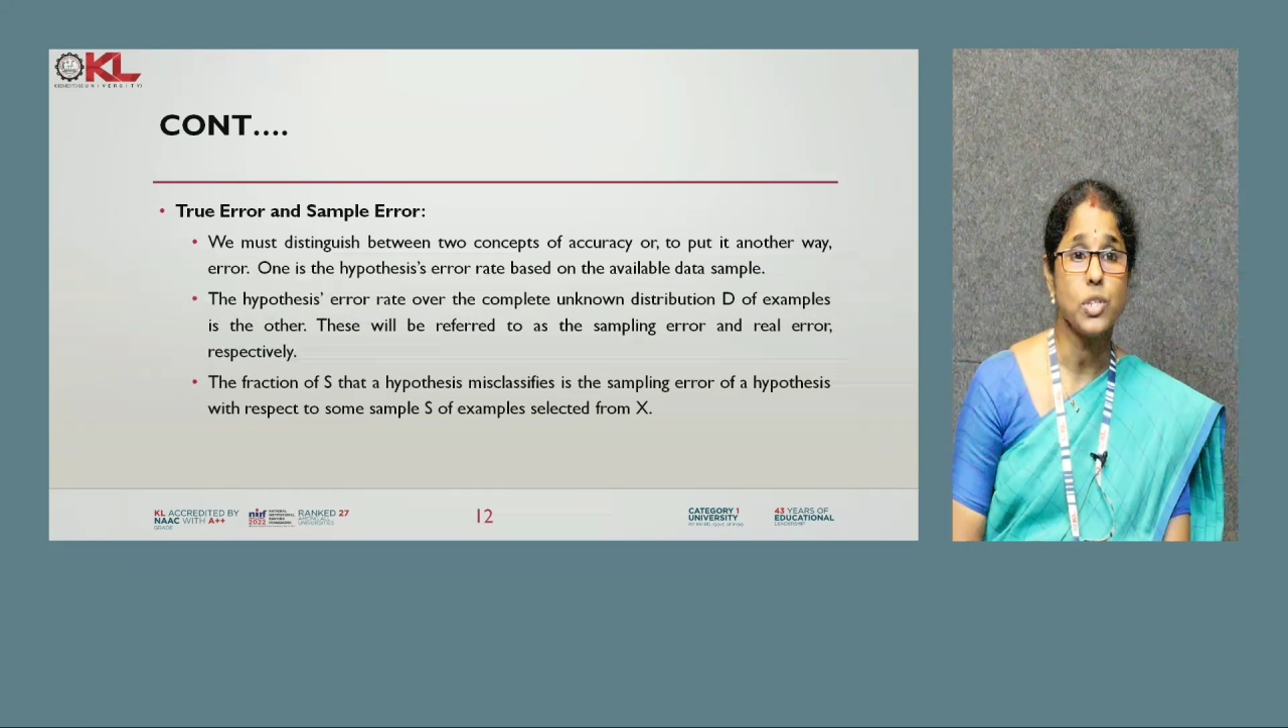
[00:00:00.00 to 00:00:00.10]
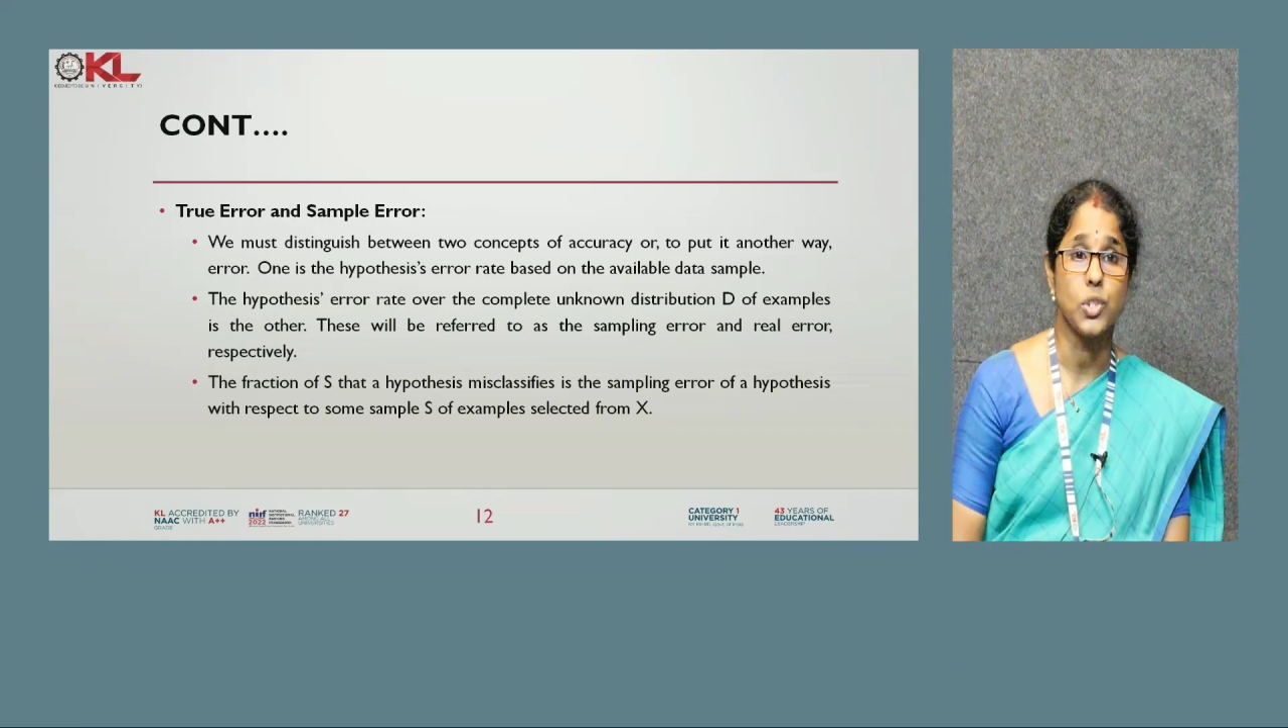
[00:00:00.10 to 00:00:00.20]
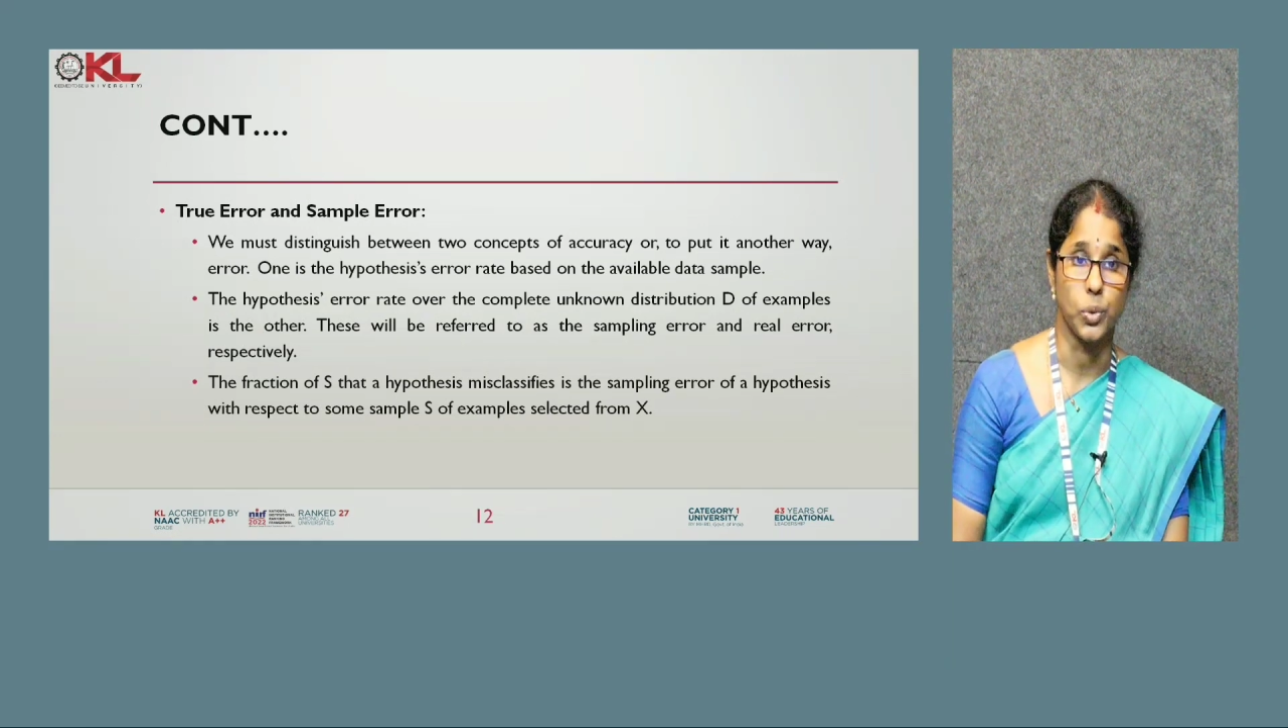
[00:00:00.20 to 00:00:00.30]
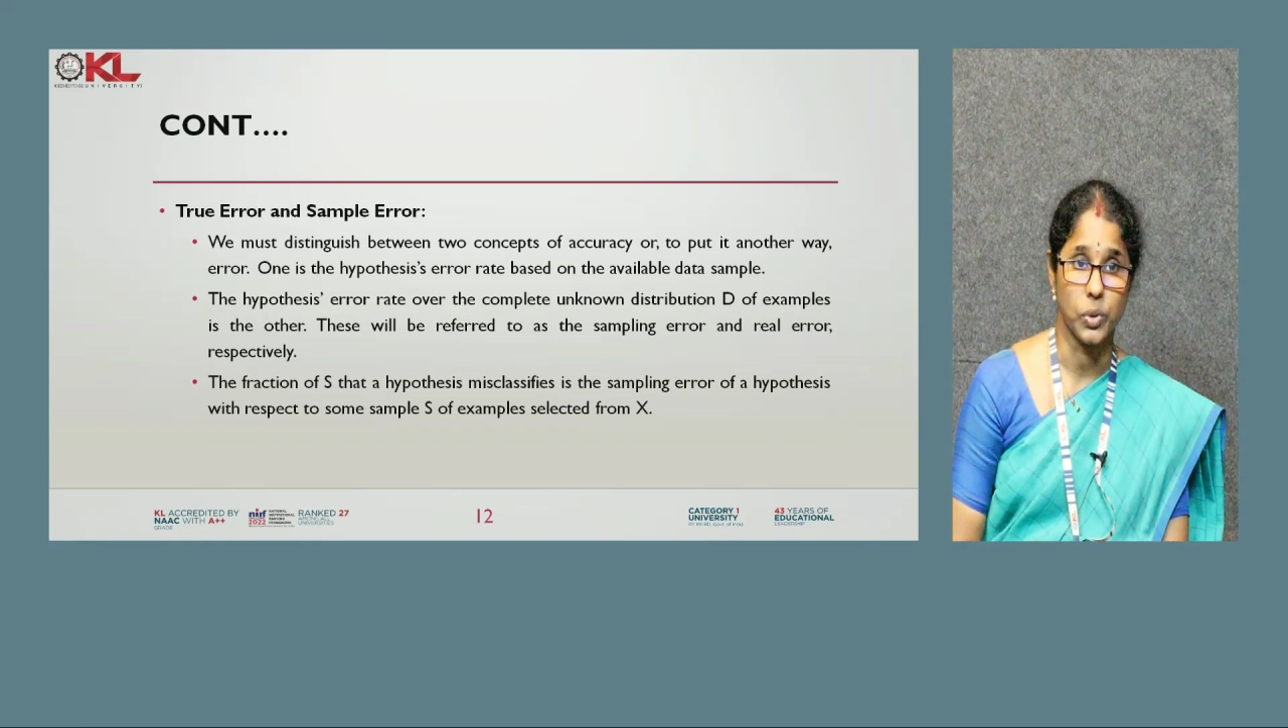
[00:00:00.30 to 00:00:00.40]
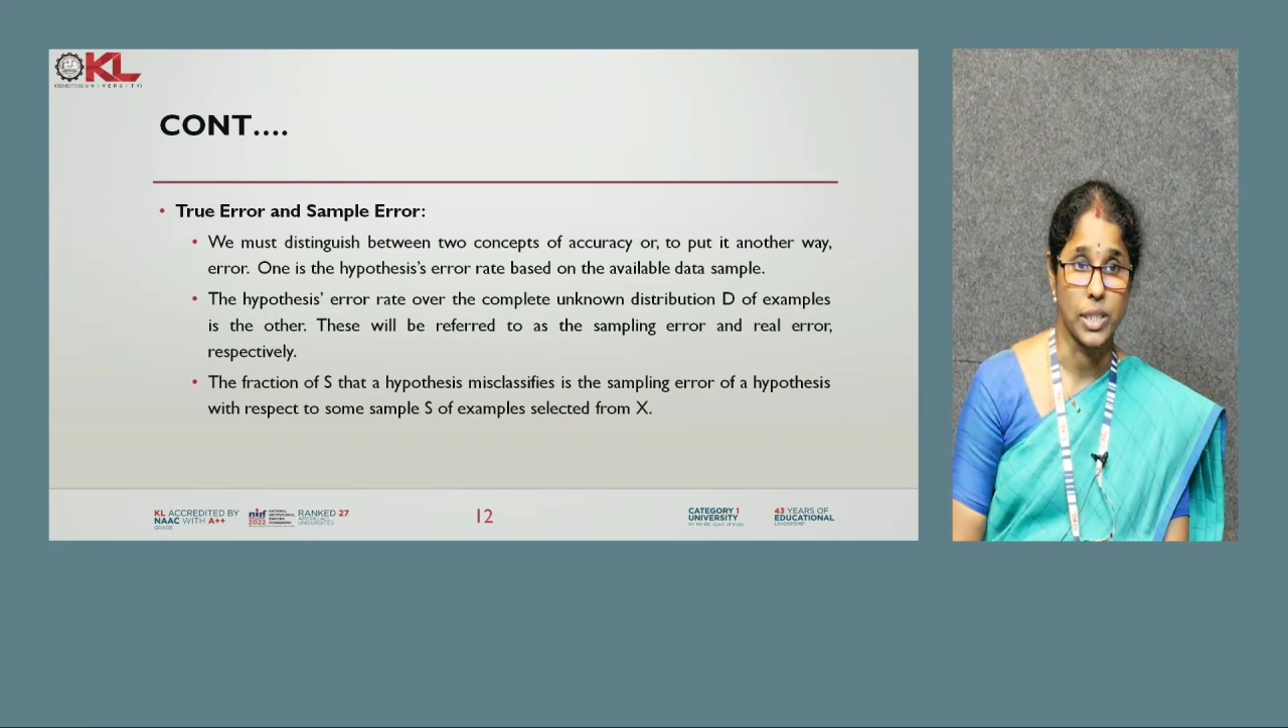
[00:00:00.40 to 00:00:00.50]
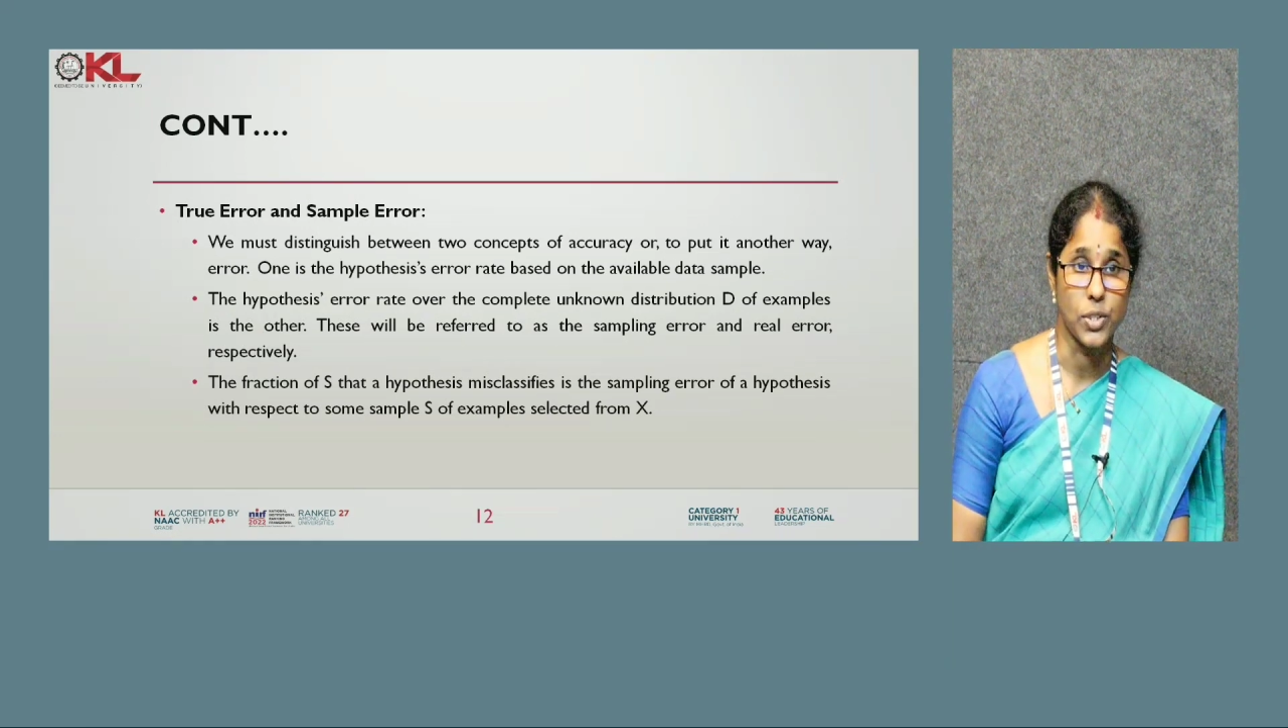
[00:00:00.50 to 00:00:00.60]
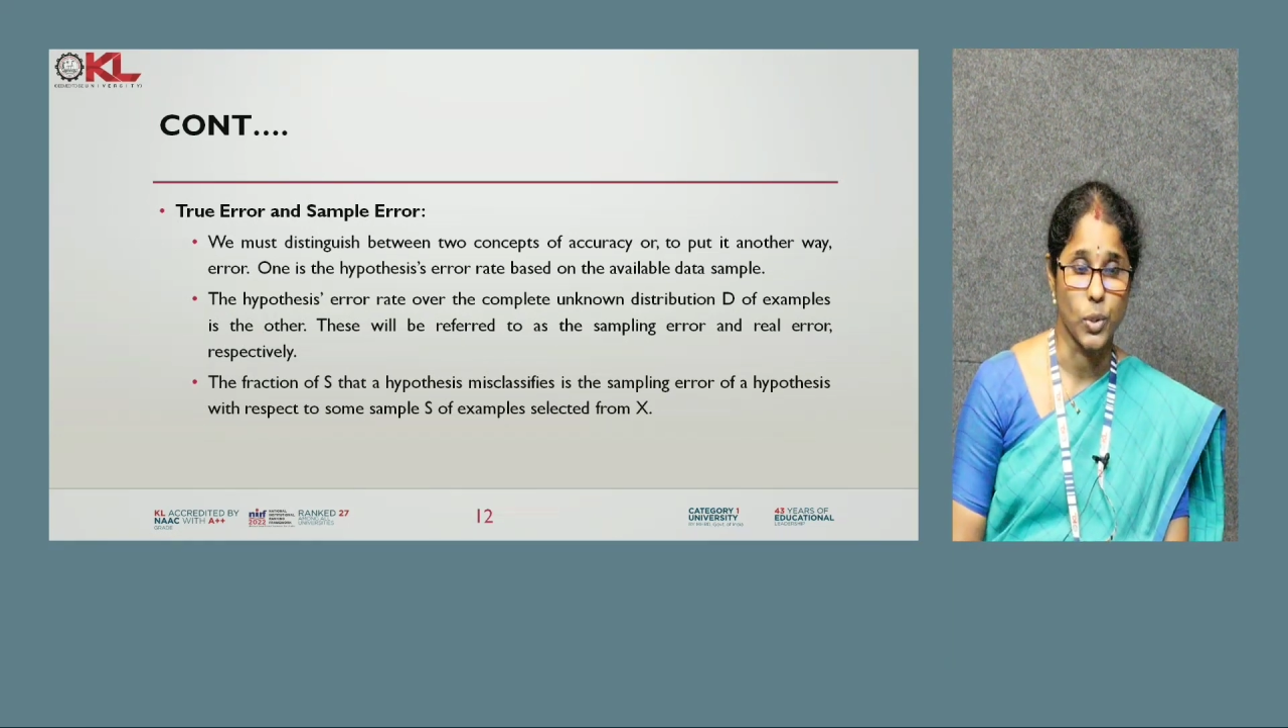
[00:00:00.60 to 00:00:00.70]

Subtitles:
two things